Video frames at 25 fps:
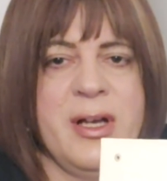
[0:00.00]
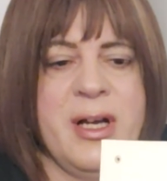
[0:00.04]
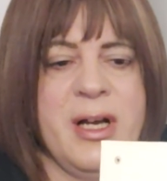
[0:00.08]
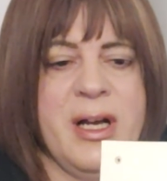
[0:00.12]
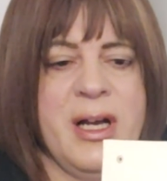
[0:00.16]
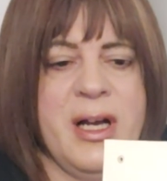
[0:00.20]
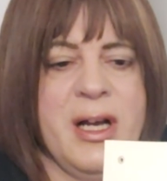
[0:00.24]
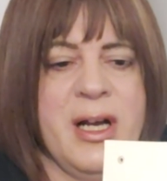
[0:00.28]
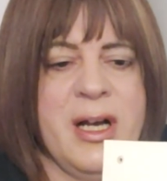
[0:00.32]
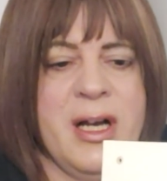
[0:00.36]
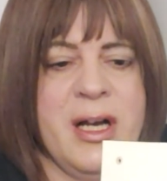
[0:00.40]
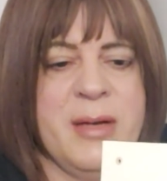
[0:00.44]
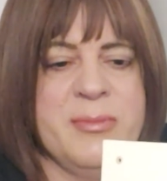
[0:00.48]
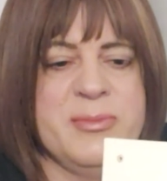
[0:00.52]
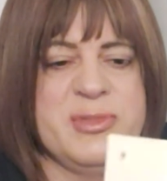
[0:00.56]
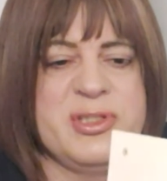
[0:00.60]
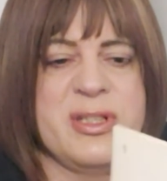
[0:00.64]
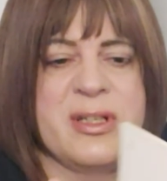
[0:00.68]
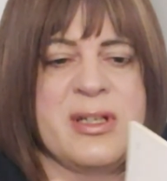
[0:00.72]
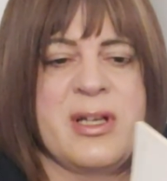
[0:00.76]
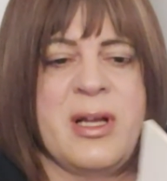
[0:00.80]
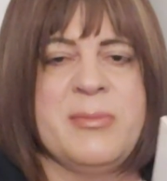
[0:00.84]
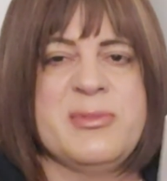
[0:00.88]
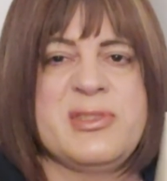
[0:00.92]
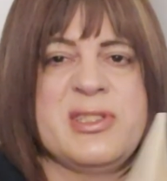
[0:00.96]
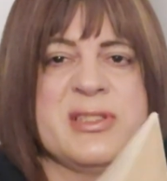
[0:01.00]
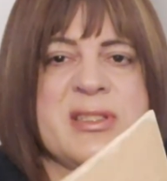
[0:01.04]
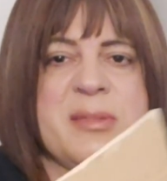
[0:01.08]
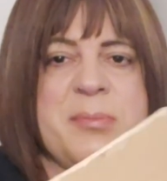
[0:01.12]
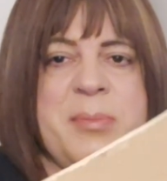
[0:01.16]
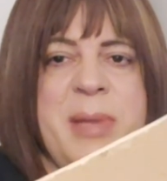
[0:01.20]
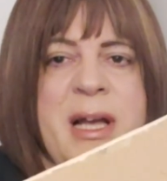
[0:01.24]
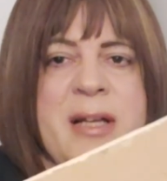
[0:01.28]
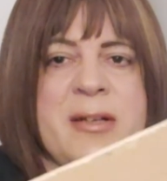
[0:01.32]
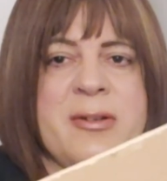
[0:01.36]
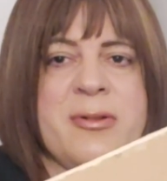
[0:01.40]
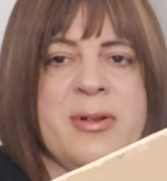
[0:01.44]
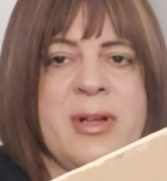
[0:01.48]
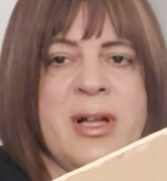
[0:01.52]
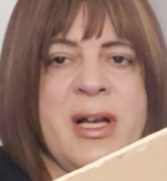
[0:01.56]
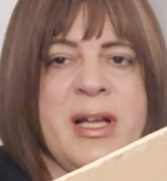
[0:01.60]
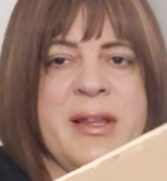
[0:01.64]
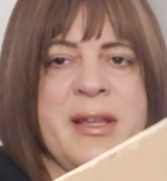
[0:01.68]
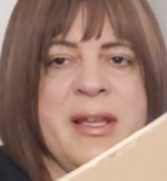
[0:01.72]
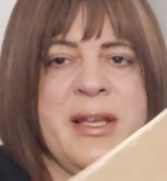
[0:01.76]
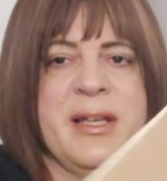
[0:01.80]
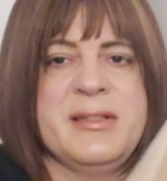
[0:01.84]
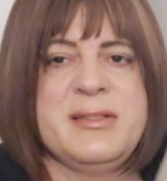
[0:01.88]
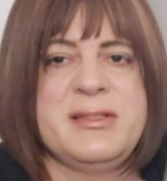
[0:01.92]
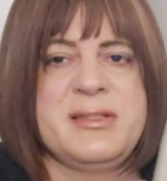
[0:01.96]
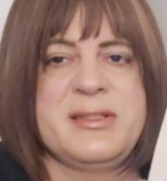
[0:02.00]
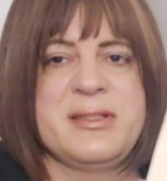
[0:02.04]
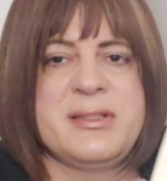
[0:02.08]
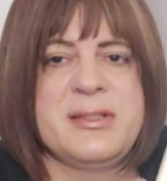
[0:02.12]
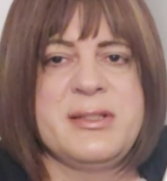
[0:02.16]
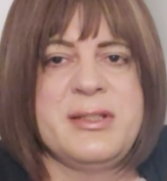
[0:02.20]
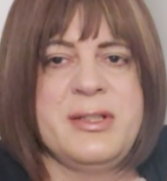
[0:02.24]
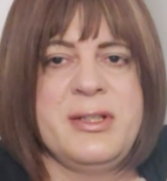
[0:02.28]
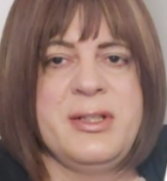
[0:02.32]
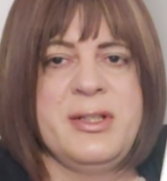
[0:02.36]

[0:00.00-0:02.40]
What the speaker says: So it comes as a panel like this,